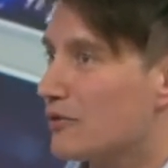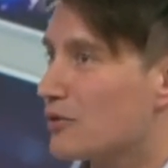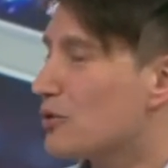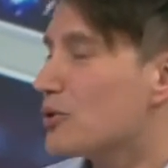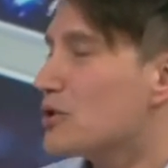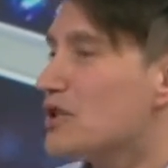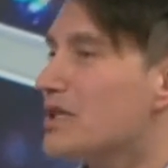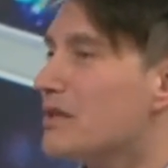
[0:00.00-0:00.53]

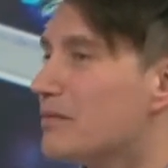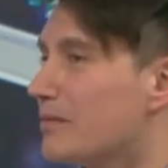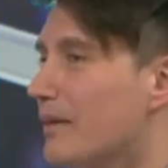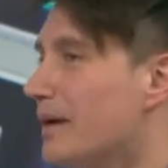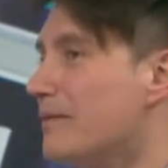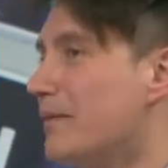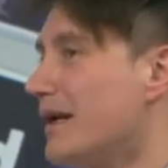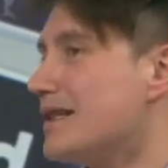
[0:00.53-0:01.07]
who she
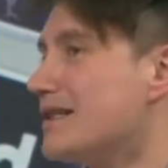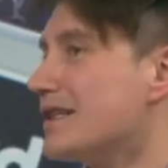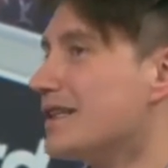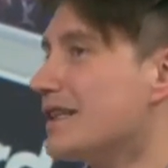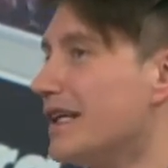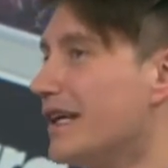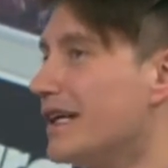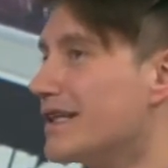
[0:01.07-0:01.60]

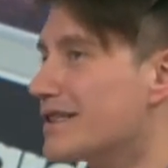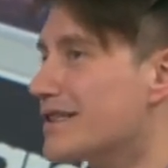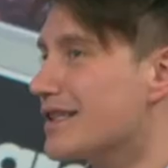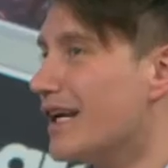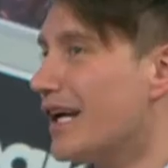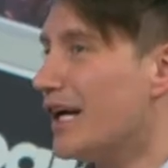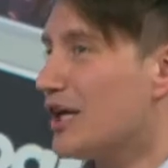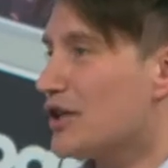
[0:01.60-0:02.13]
basically is.
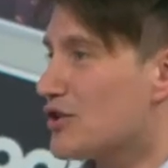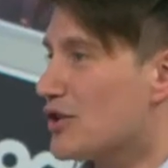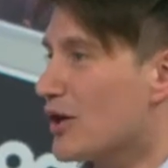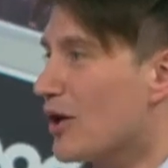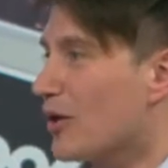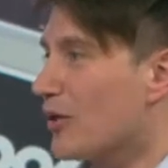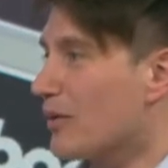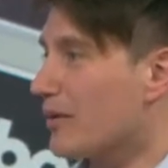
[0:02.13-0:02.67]

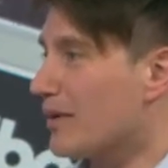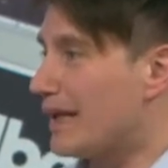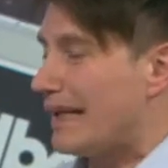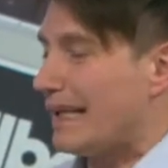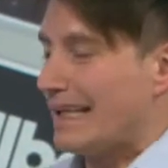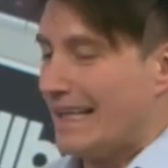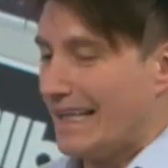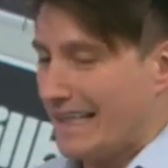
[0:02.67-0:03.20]
So
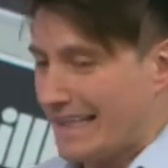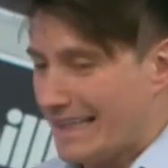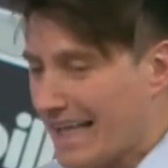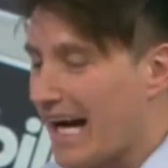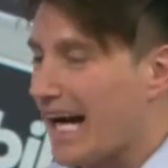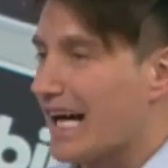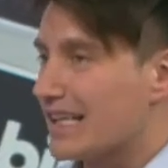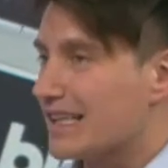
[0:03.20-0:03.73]

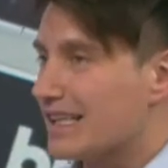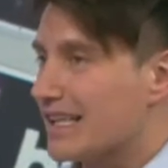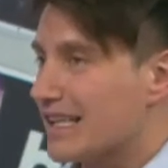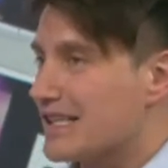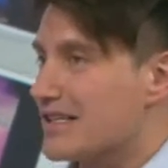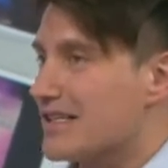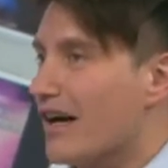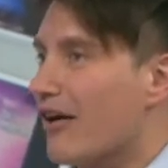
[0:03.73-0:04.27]
that
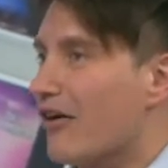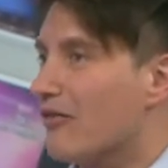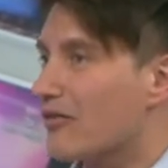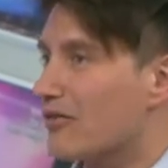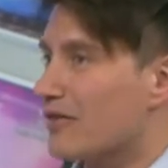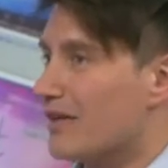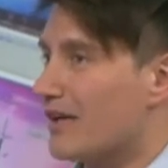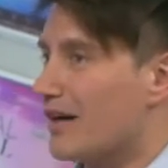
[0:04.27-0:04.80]
itself